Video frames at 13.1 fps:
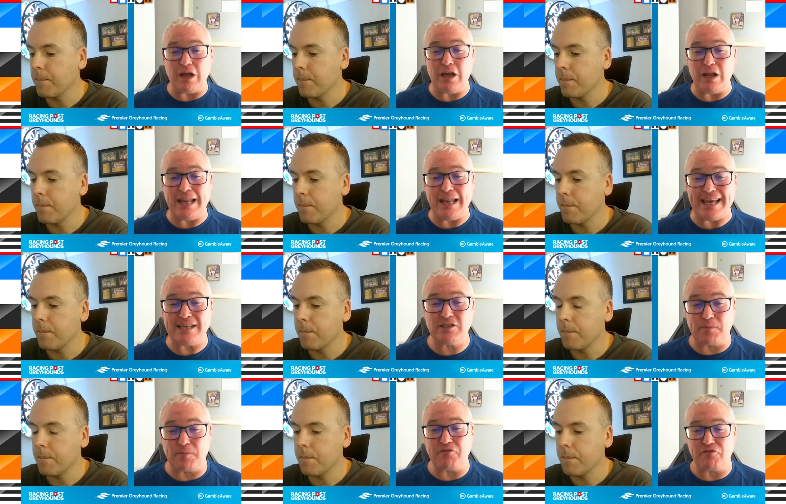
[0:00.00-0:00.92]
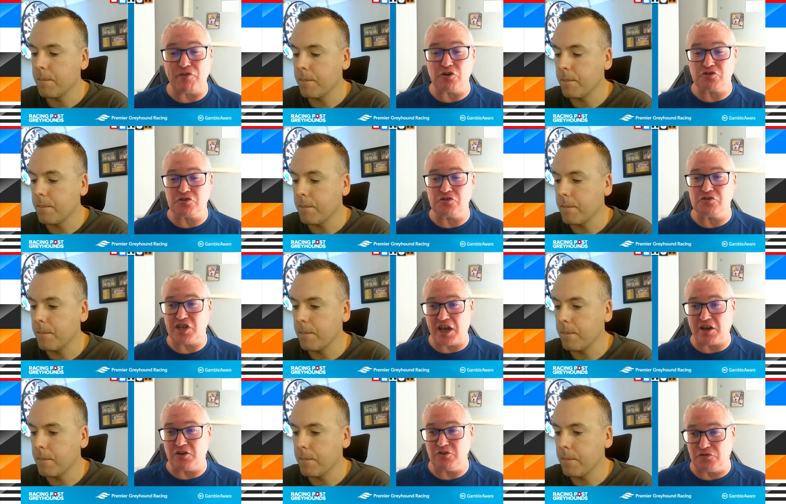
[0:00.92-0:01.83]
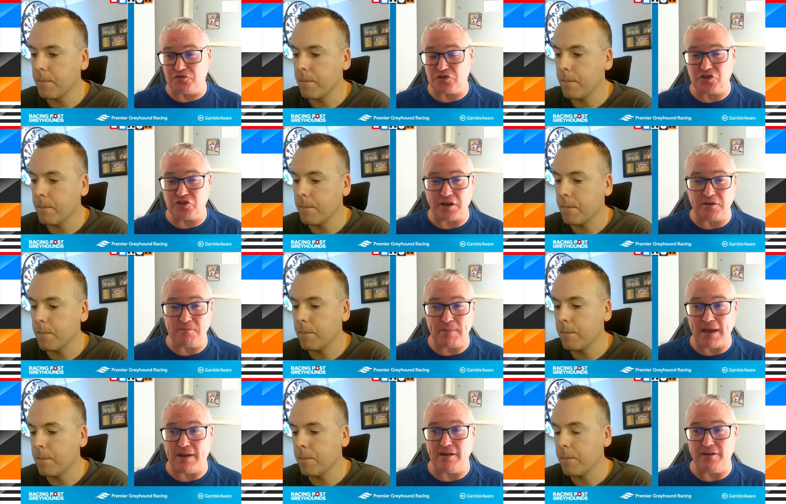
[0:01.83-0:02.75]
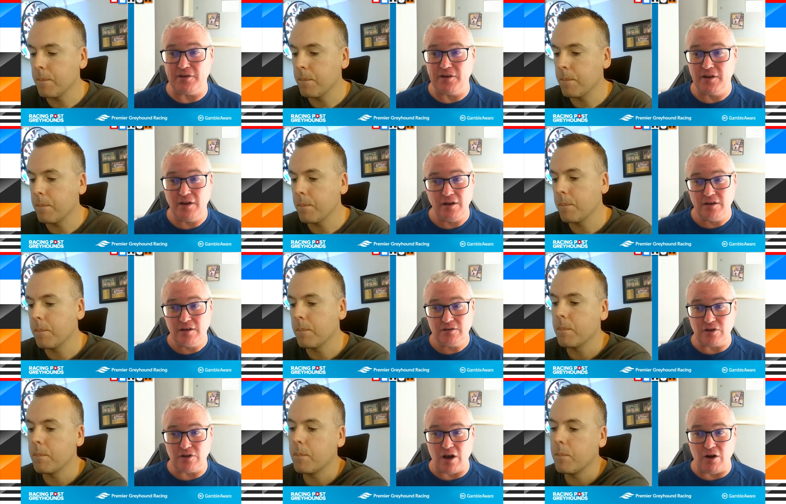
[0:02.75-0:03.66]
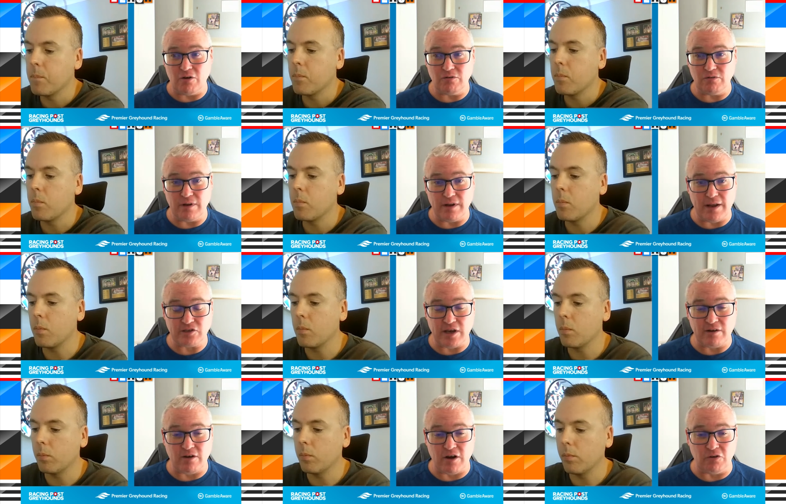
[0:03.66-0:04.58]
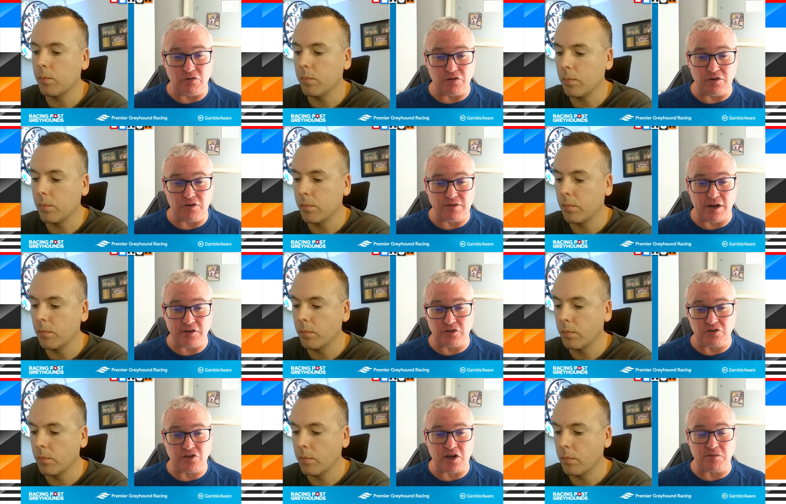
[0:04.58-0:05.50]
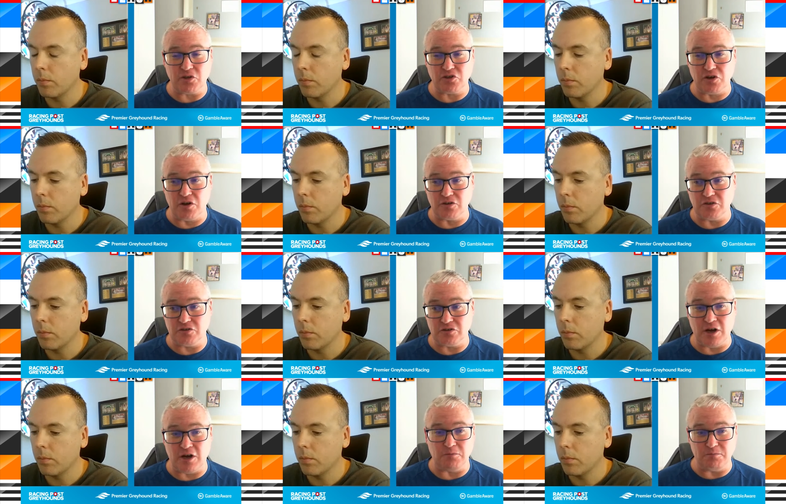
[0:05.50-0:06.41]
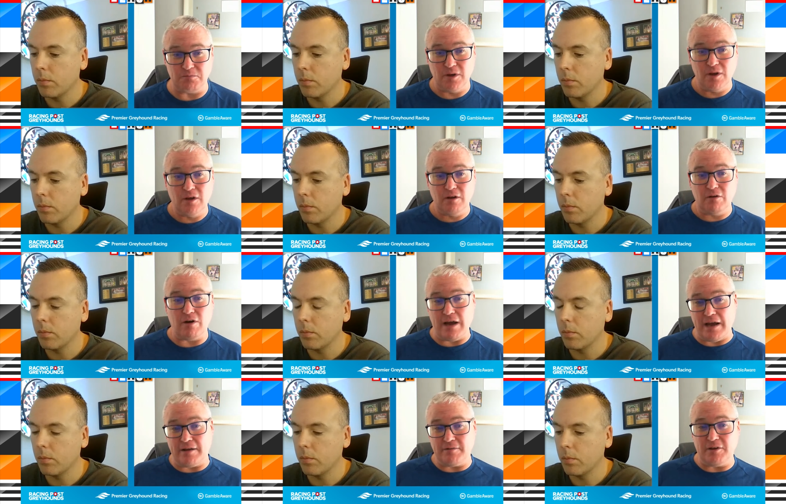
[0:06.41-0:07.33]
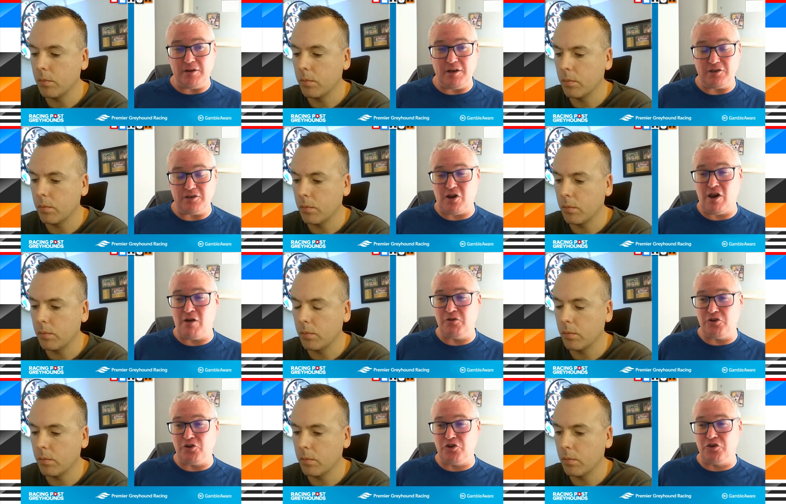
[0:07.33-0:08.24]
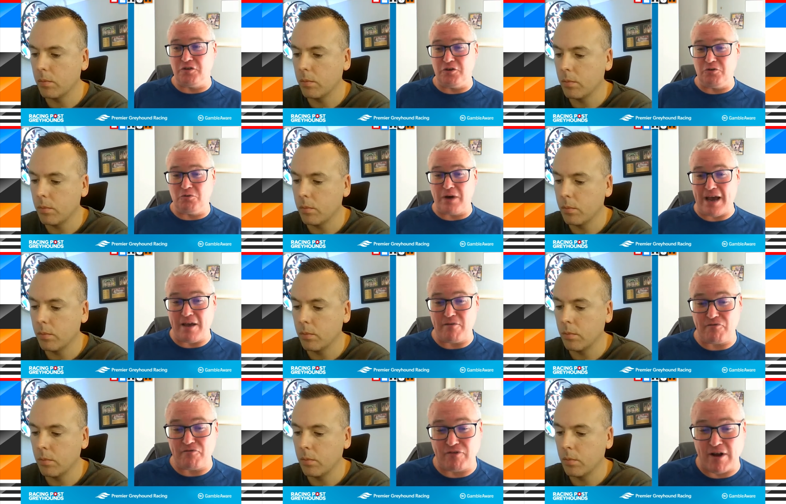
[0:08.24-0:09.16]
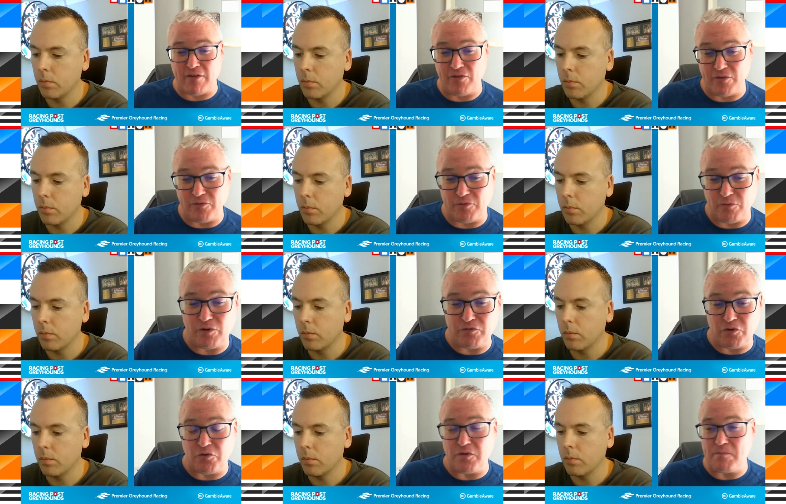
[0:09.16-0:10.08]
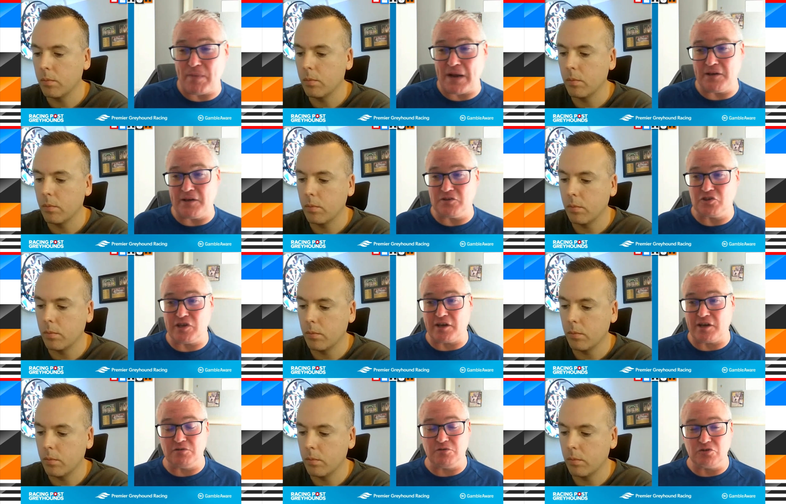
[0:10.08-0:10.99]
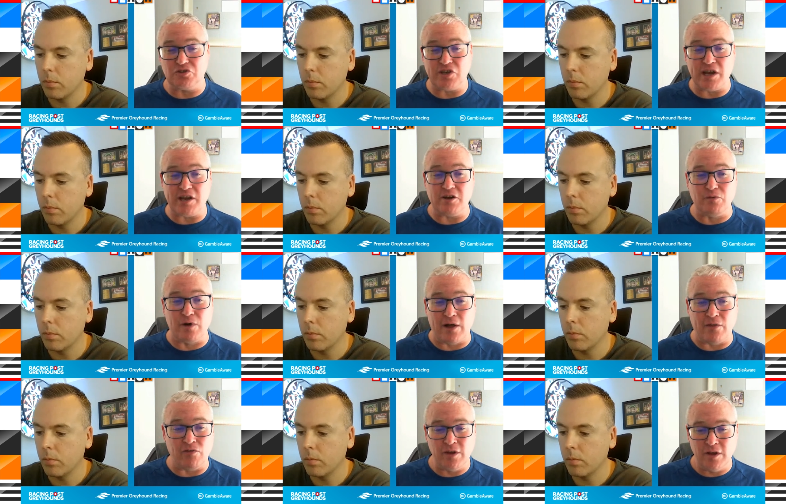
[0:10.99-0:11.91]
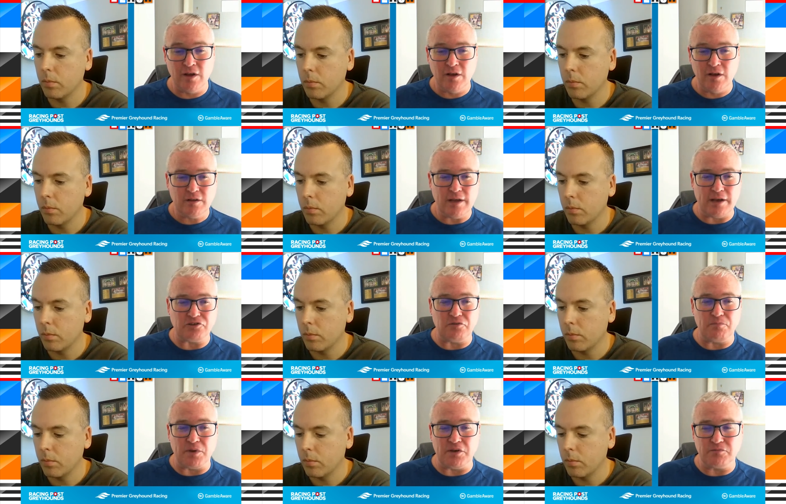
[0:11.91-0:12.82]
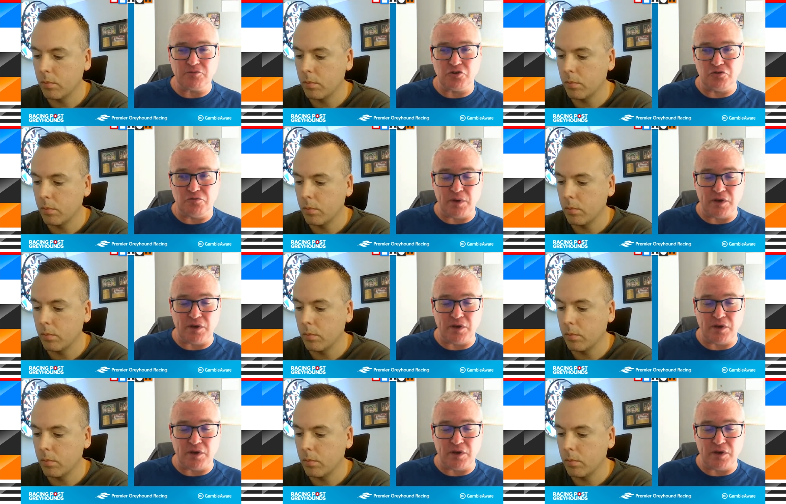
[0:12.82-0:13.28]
Speaker 1: at least be first and second off the second bend so that's how I look at the race. I take my chances and hope like it's Clona Yuri away in front with New and Benny in second because ten to one, that's a bit too